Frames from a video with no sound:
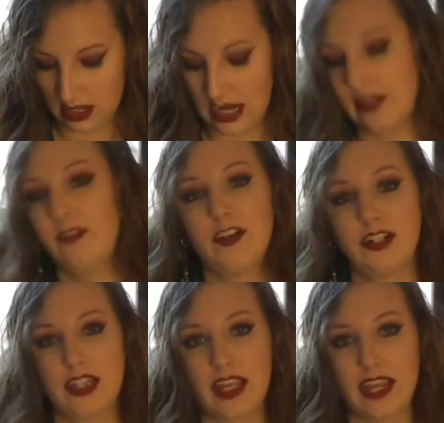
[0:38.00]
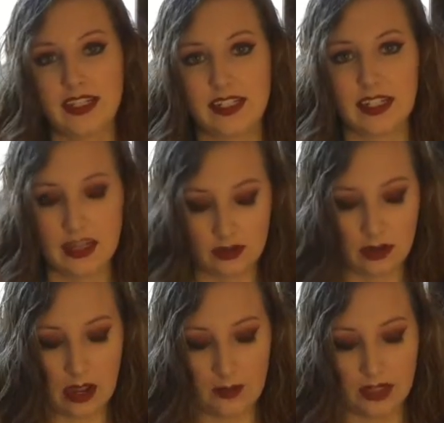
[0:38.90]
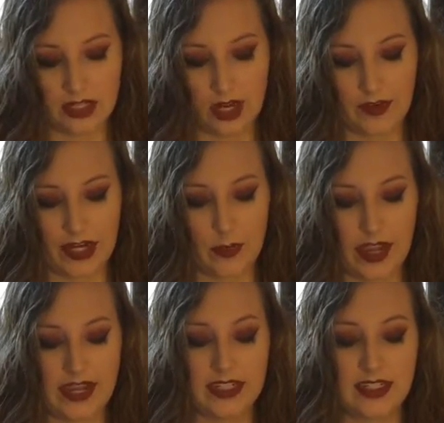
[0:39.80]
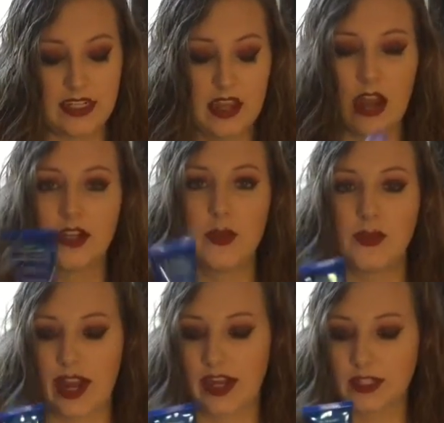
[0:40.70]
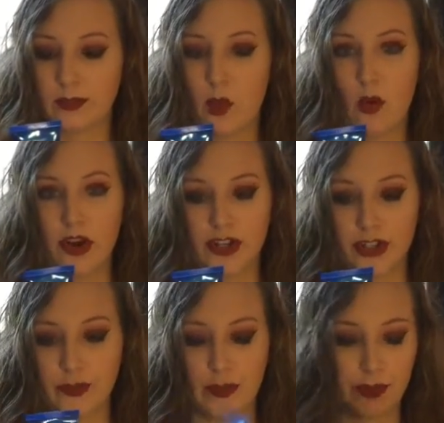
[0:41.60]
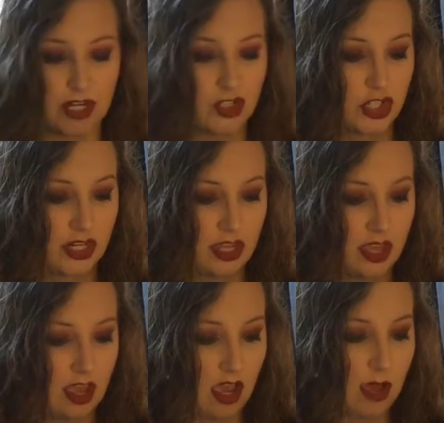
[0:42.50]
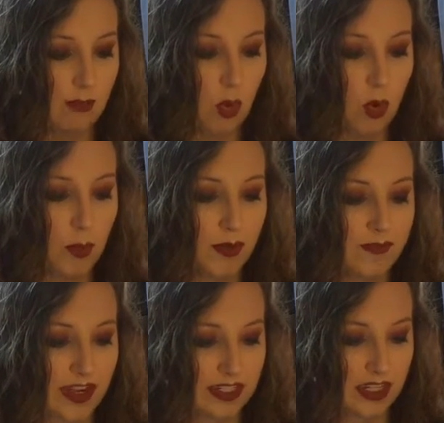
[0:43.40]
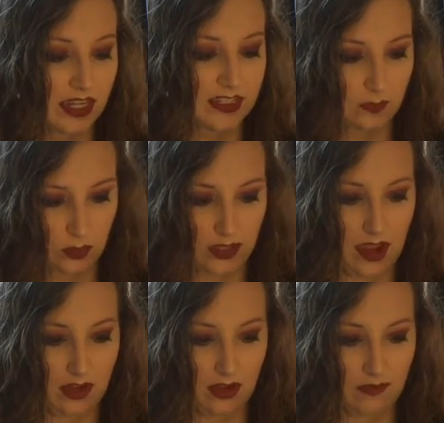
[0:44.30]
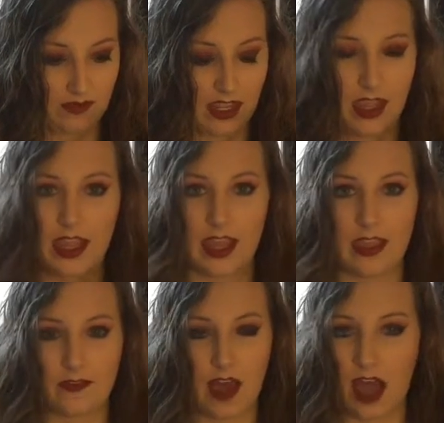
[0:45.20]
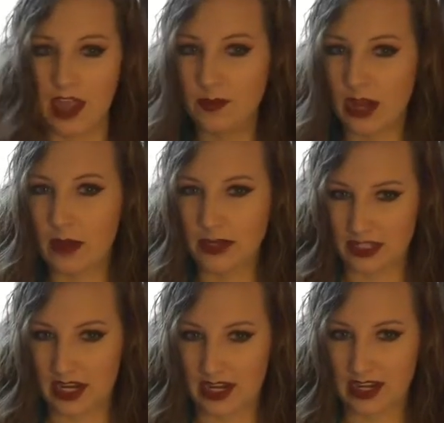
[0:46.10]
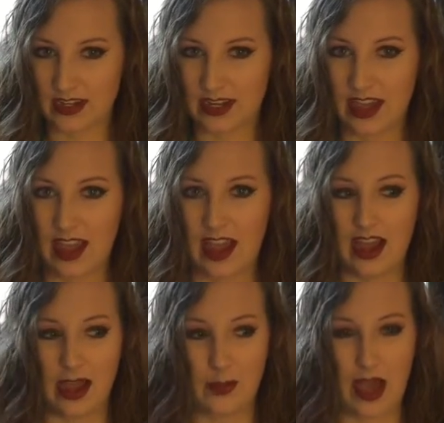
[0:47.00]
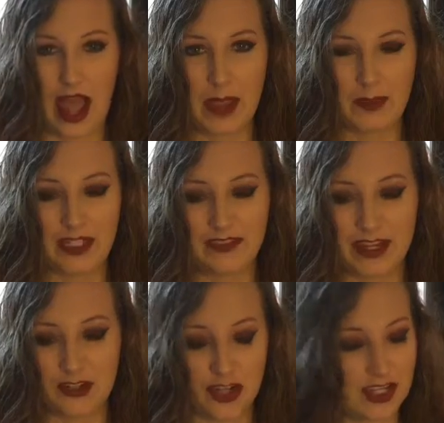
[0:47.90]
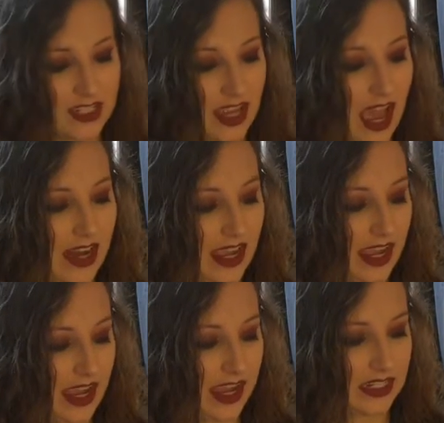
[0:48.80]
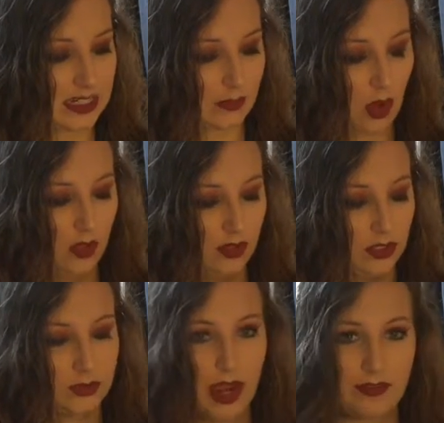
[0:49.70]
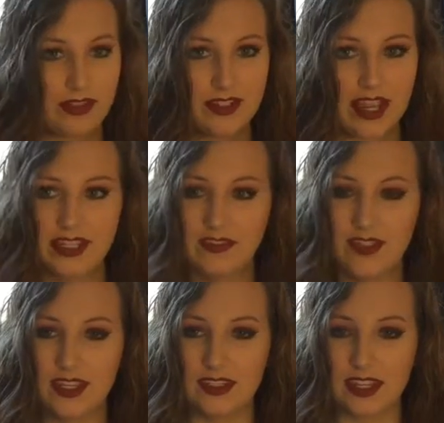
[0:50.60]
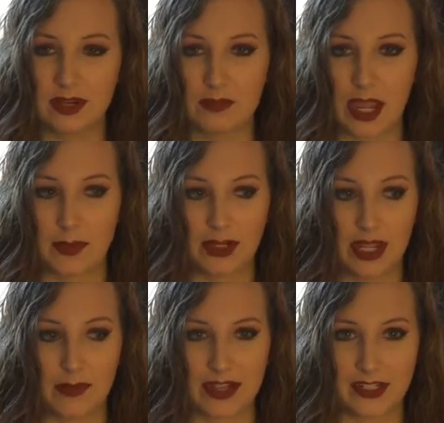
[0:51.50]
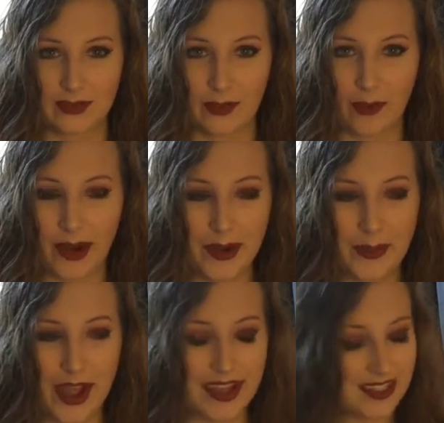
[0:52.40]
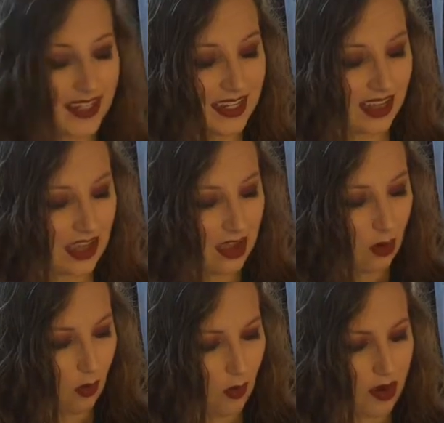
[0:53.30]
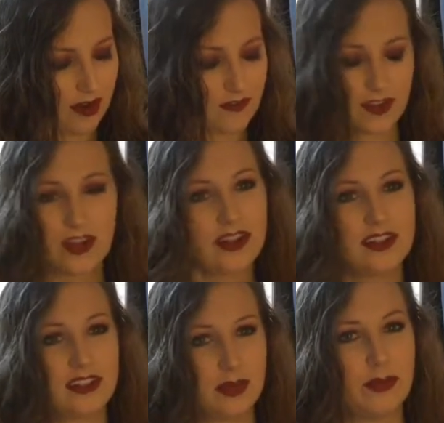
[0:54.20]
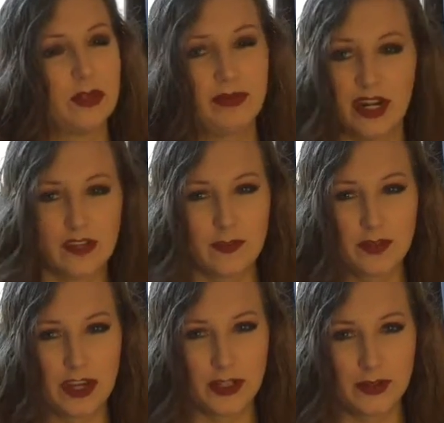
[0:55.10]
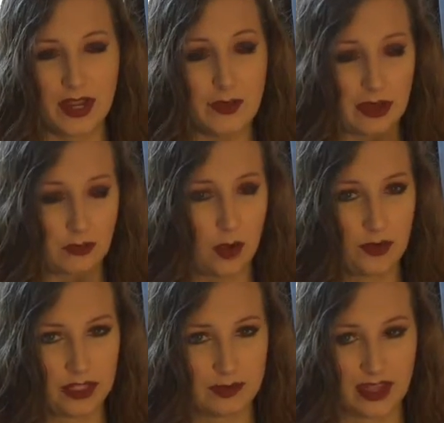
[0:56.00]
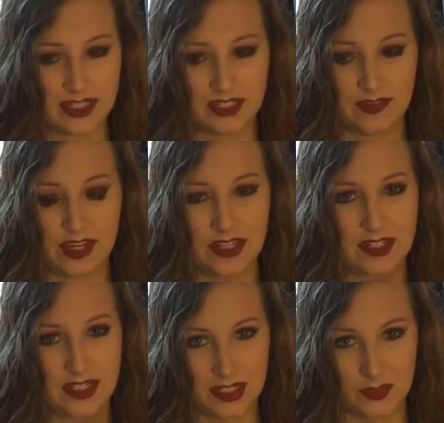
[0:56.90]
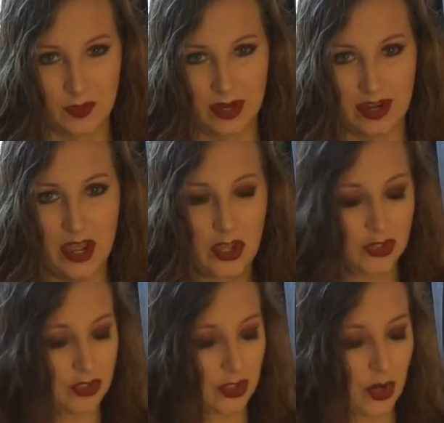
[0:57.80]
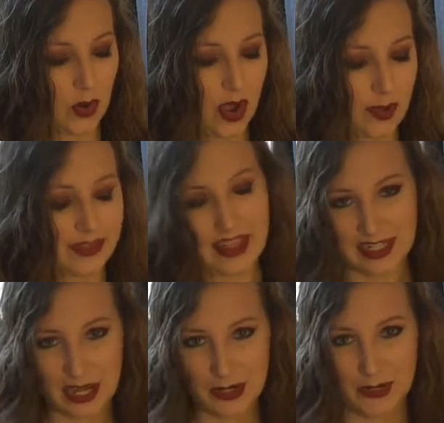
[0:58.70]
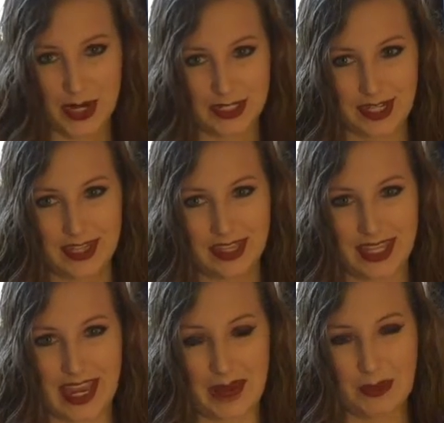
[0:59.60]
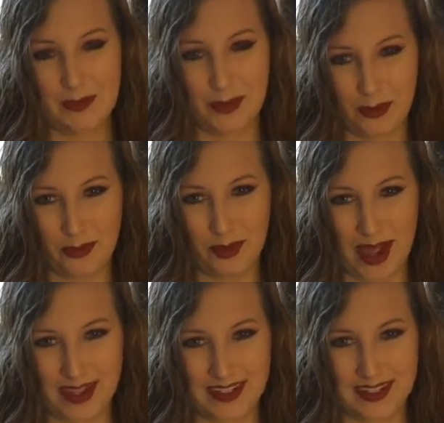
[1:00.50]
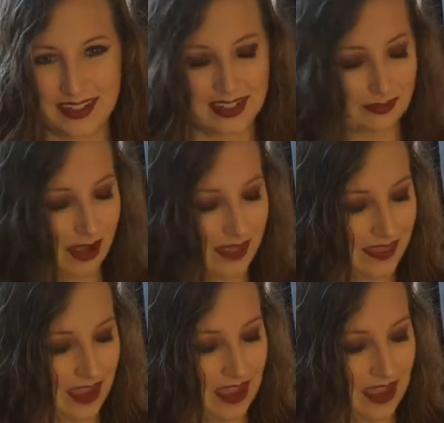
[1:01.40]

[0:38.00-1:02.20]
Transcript: And the first thing I see pulling out right away is the Dr. Brandt Poredermabrasion Pore Perfecting Exfoliator. If I am not mistaken, I believe I just got a small little travel size of this in my Play by Sephora unboxing. Or a very similar product from Dr. Brandt, but I'm almost positive it is this one. So that's kind of crazy that they came in both boxes this month.